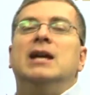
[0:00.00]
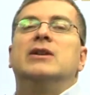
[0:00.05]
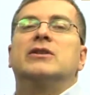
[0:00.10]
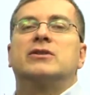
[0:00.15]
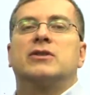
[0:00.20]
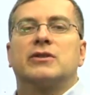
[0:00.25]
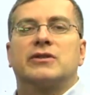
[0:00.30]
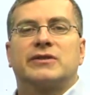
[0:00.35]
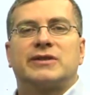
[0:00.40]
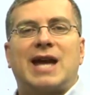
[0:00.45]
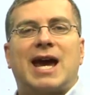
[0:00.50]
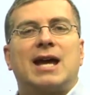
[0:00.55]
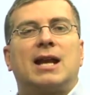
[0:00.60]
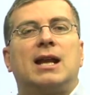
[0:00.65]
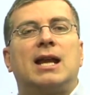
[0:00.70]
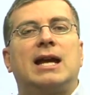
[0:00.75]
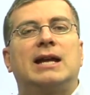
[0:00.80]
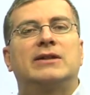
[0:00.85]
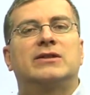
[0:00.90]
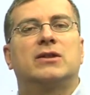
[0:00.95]
So
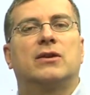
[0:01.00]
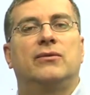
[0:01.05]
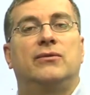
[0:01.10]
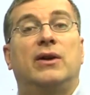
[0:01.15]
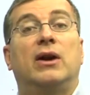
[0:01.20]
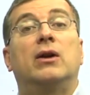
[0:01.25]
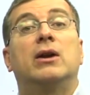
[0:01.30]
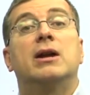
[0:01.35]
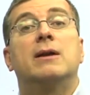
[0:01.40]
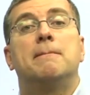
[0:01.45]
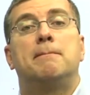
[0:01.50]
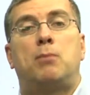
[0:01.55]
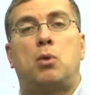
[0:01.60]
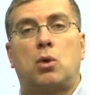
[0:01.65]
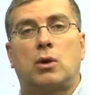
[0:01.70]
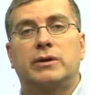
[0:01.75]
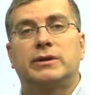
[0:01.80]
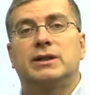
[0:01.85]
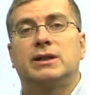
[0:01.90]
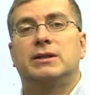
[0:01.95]
satellites are very
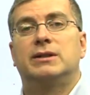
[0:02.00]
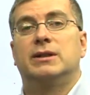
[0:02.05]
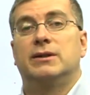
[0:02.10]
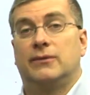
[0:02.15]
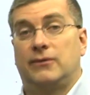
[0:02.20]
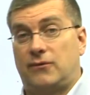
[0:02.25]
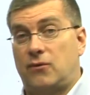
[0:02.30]
important